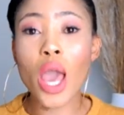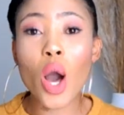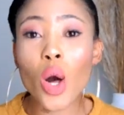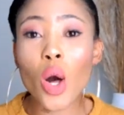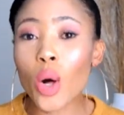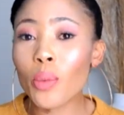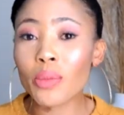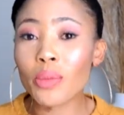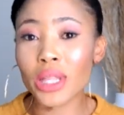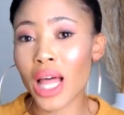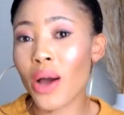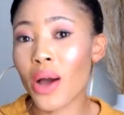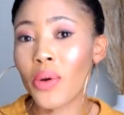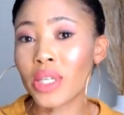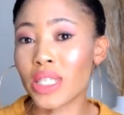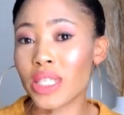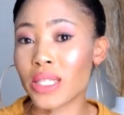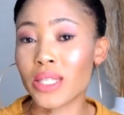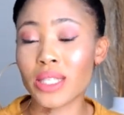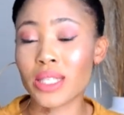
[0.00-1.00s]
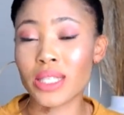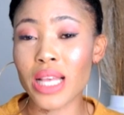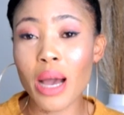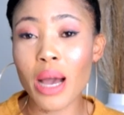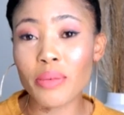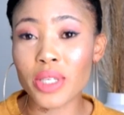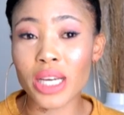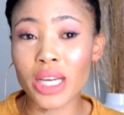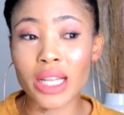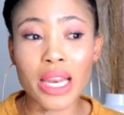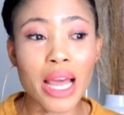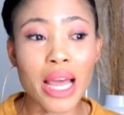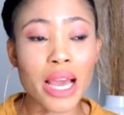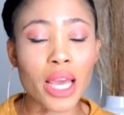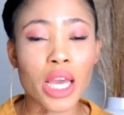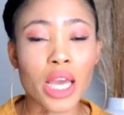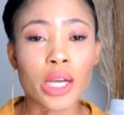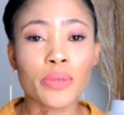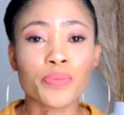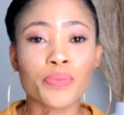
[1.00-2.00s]
A home language as a subject.
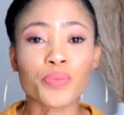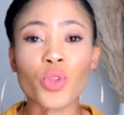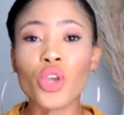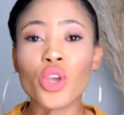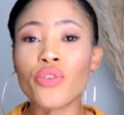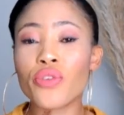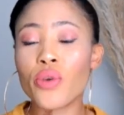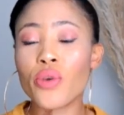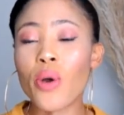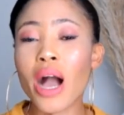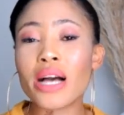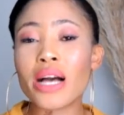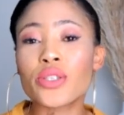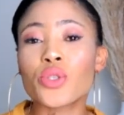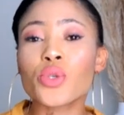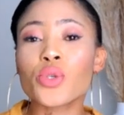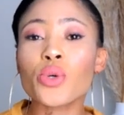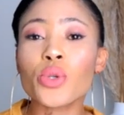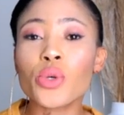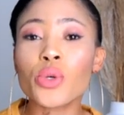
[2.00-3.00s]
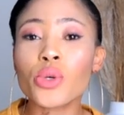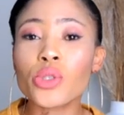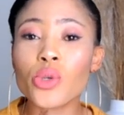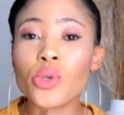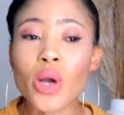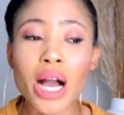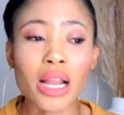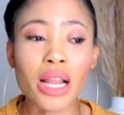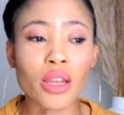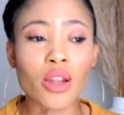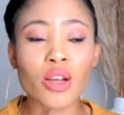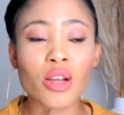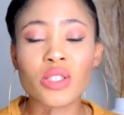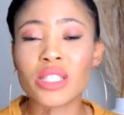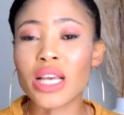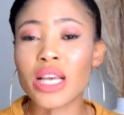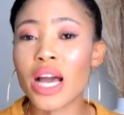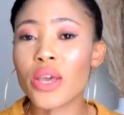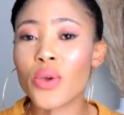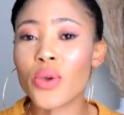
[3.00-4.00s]
Like if you are Zulu, you are
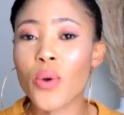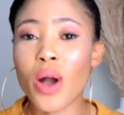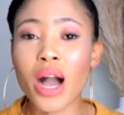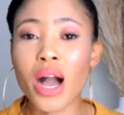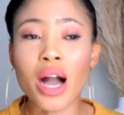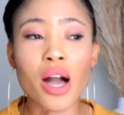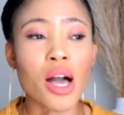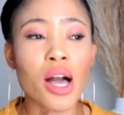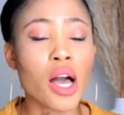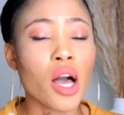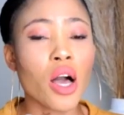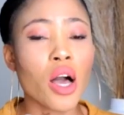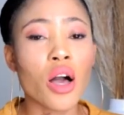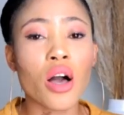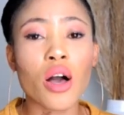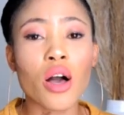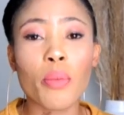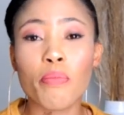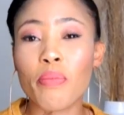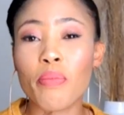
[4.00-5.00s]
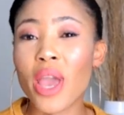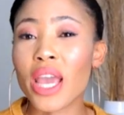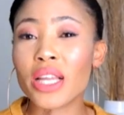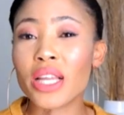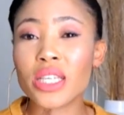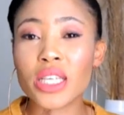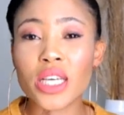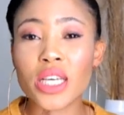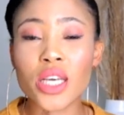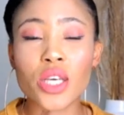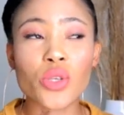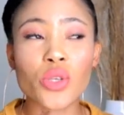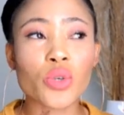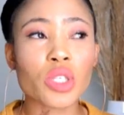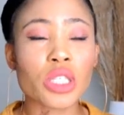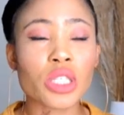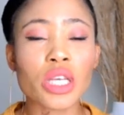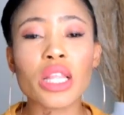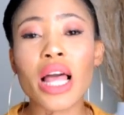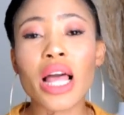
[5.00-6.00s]
Xhosa, you are a Pedi,
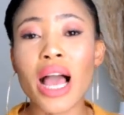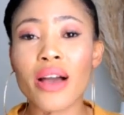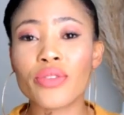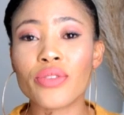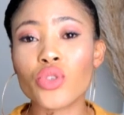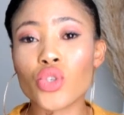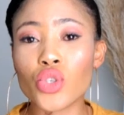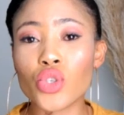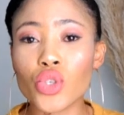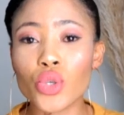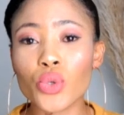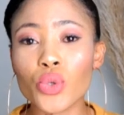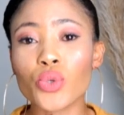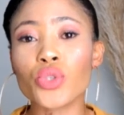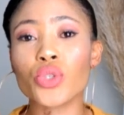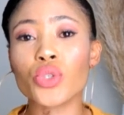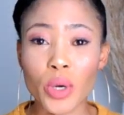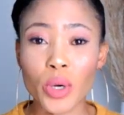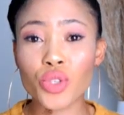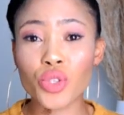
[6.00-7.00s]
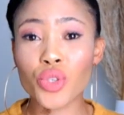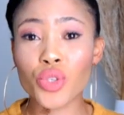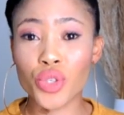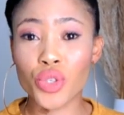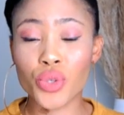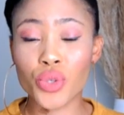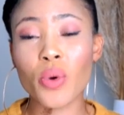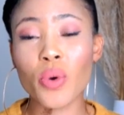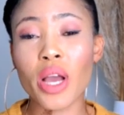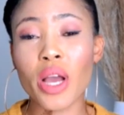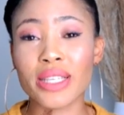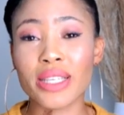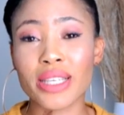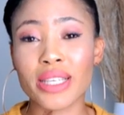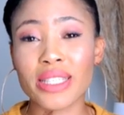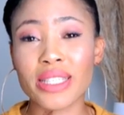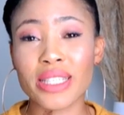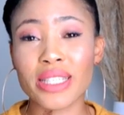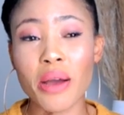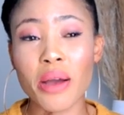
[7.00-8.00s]
you still have to choose what you want to do
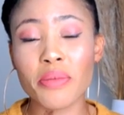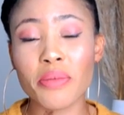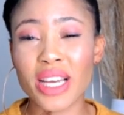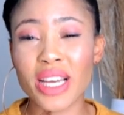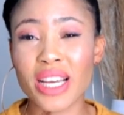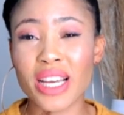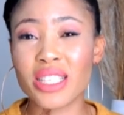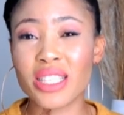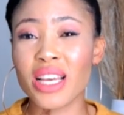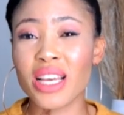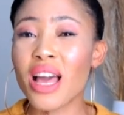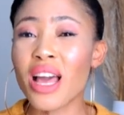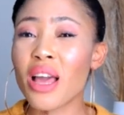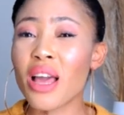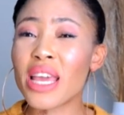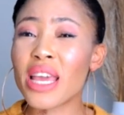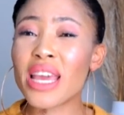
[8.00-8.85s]
as a subject.